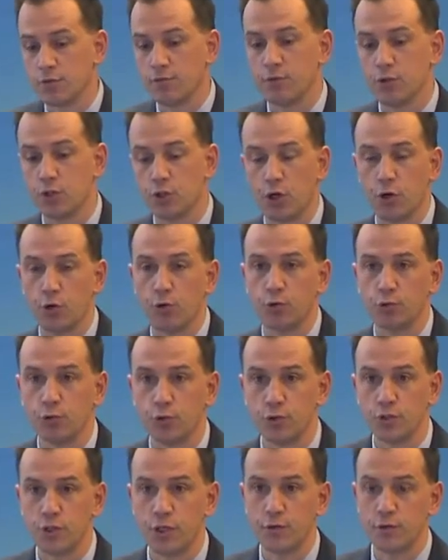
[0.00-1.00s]
of the
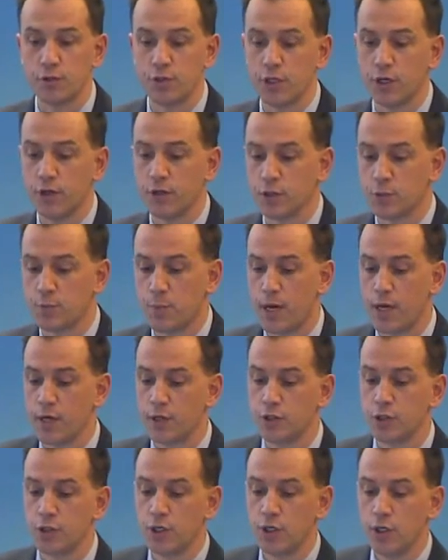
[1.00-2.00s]
shareholders that you see on this
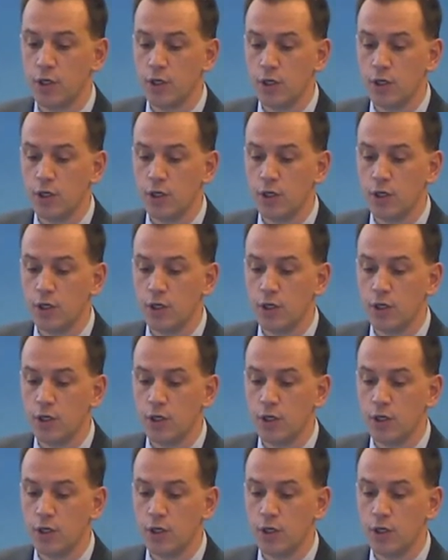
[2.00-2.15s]
page.